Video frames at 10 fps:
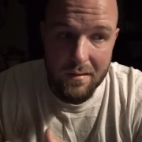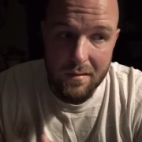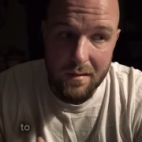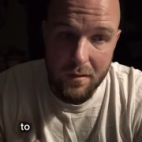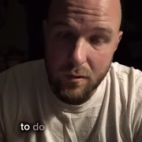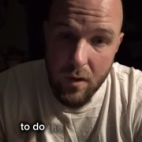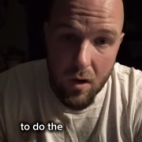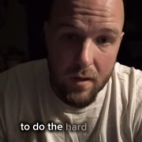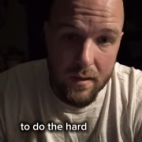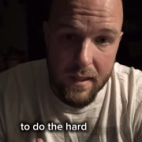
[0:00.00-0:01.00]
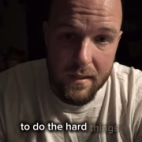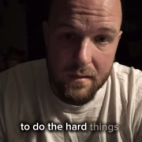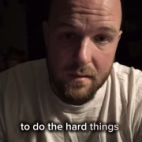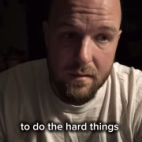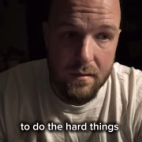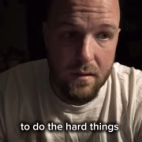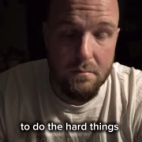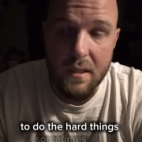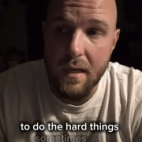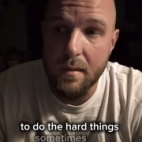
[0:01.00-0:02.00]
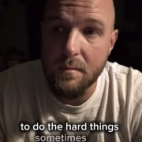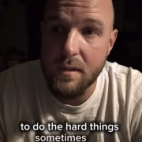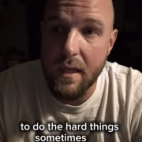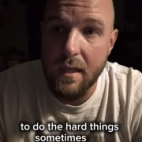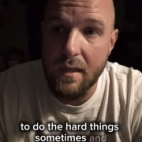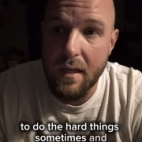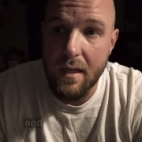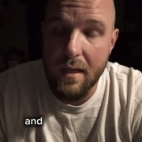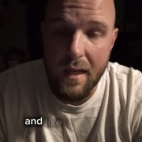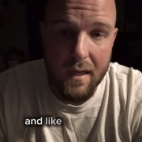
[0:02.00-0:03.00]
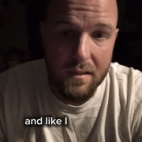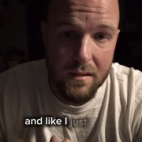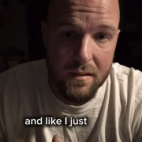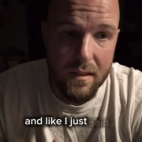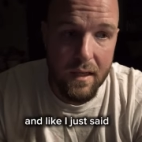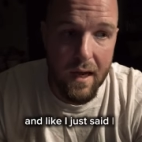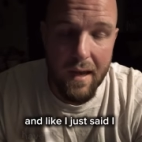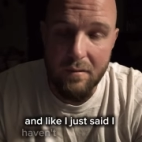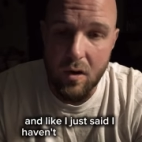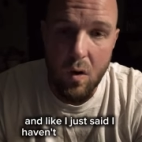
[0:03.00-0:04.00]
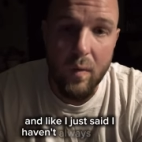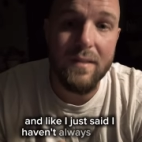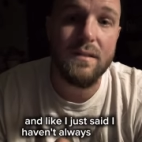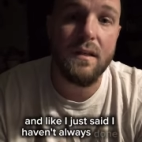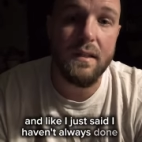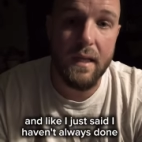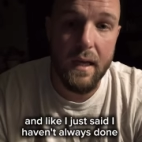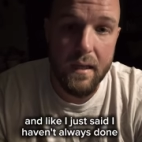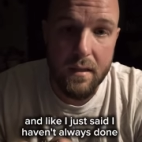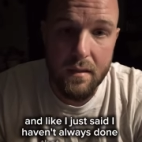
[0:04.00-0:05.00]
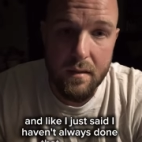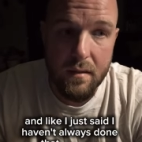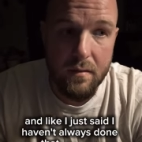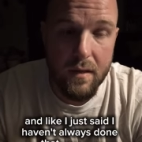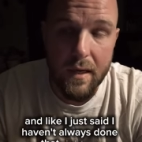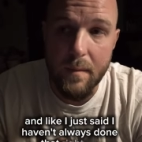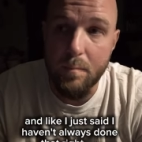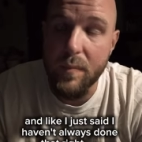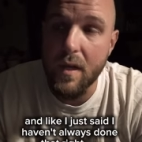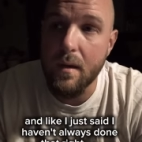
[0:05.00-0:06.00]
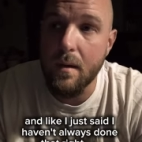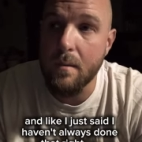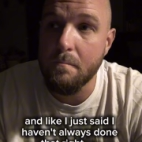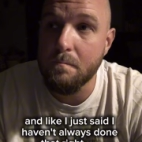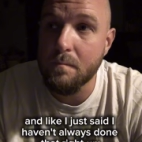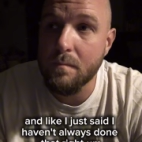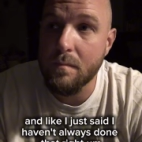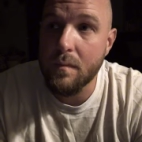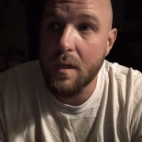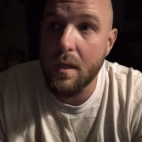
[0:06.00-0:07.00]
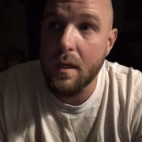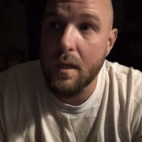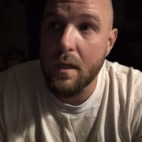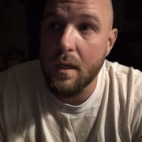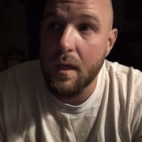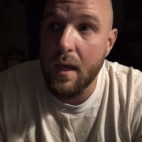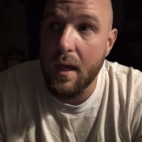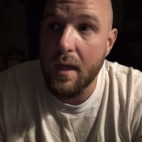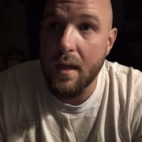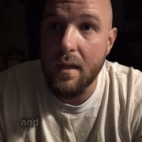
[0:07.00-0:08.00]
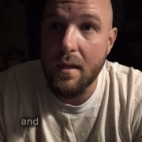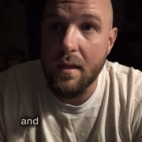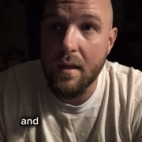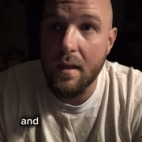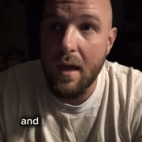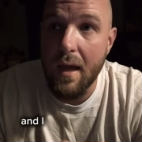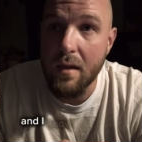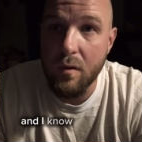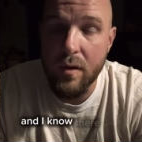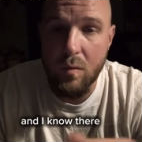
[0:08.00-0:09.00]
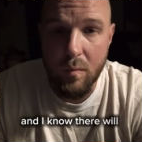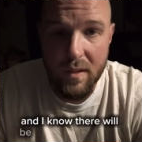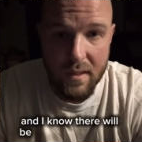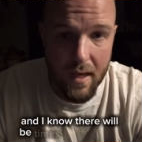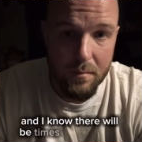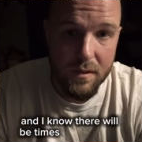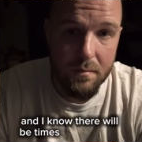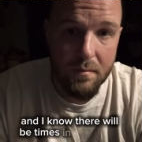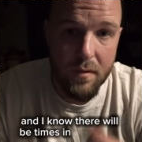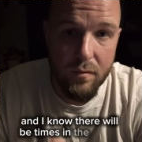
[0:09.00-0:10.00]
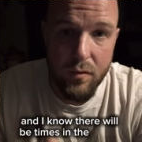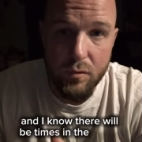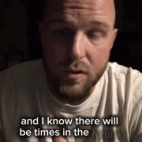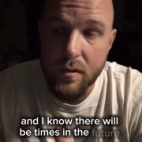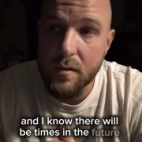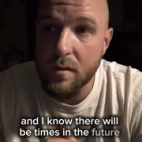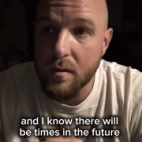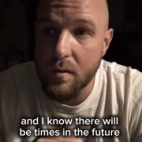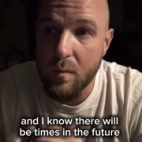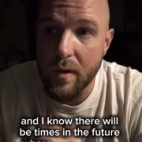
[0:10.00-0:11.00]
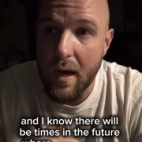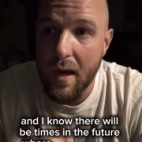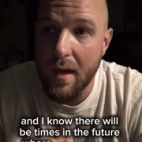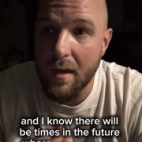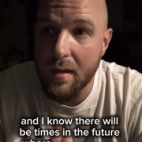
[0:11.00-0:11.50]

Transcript: to do the hard things sometimes. And, and like I just said, I haven't always done that, right? Um, and I know there will be times in the future where I